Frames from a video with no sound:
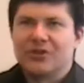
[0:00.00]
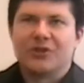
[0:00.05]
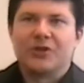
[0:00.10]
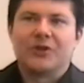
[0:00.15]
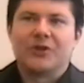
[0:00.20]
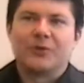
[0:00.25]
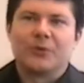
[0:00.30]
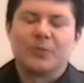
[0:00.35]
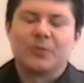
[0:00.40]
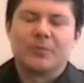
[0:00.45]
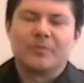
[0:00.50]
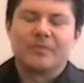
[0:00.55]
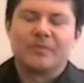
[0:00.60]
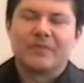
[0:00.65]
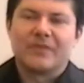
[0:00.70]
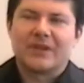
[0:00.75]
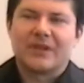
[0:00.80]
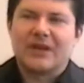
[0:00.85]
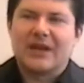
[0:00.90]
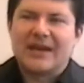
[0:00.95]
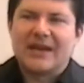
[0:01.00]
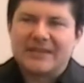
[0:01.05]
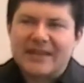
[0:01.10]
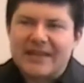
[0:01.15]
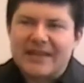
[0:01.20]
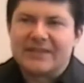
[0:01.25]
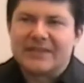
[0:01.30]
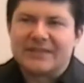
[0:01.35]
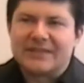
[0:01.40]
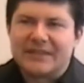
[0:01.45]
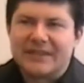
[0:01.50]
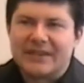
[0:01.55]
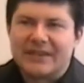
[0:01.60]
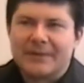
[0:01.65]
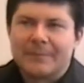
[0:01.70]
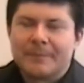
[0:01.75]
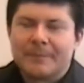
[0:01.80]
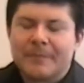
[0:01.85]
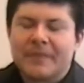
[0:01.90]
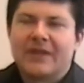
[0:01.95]
you know,
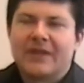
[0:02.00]
identity,